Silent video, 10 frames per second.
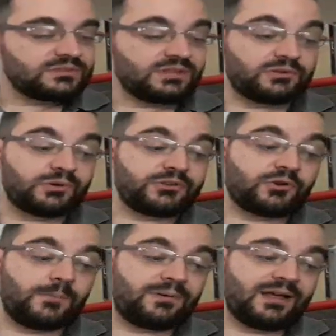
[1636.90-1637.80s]
The druid
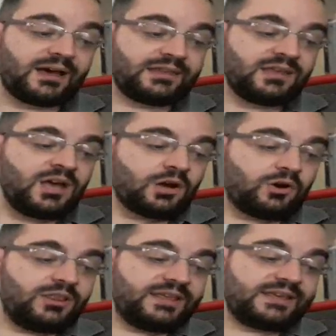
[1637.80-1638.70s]
complied,
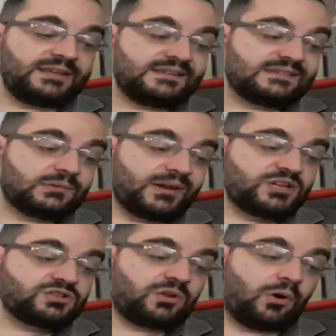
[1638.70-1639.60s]
calling in his
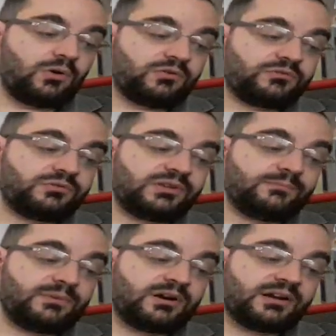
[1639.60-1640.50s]
strange tongue to the
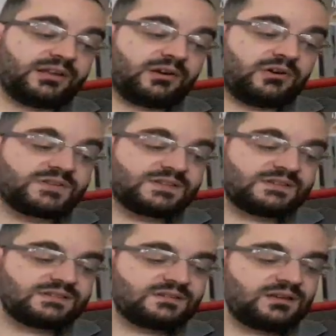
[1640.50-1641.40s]
burning
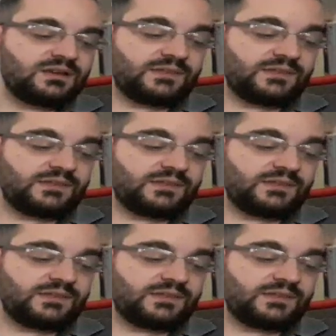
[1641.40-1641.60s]
earths.